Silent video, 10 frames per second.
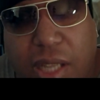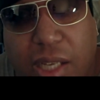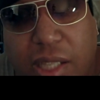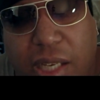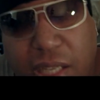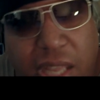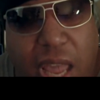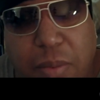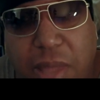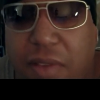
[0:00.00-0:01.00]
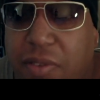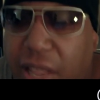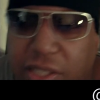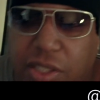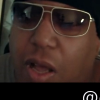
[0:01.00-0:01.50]
like the Gang Dave,
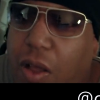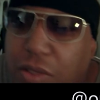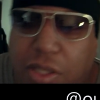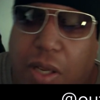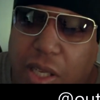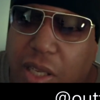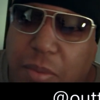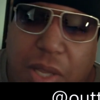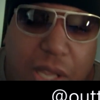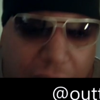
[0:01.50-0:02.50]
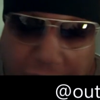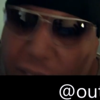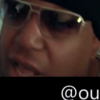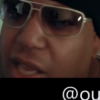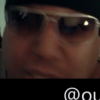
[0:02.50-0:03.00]
like Jaws and all them,
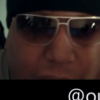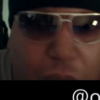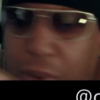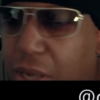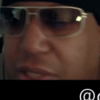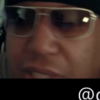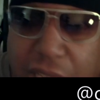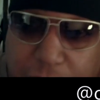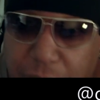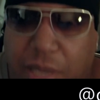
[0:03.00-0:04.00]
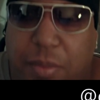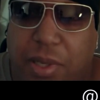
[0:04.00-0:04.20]
I just don't watch ESPN